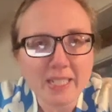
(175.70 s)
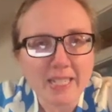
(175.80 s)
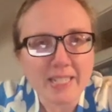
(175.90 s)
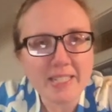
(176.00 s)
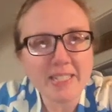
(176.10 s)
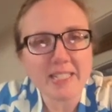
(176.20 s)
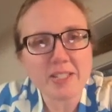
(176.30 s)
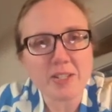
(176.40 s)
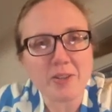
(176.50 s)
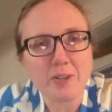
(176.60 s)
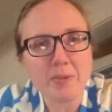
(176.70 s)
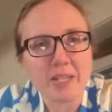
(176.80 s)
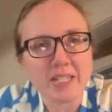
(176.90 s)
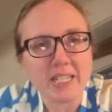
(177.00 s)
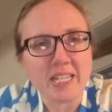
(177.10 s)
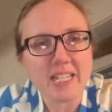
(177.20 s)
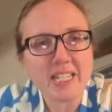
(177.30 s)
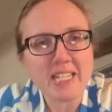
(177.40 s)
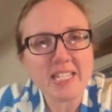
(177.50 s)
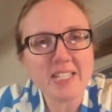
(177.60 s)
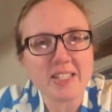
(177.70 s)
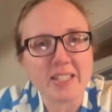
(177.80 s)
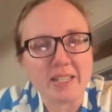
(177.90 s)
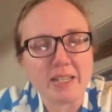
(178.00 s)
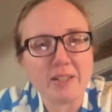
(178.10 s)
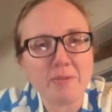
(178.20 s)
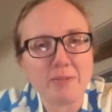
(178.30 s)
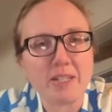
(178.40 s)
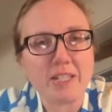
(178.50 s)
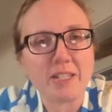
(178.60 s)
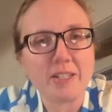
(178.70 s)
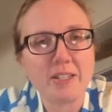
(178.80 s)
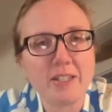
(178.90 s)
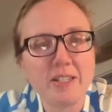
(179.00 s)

And I think that's all we can get easily right here.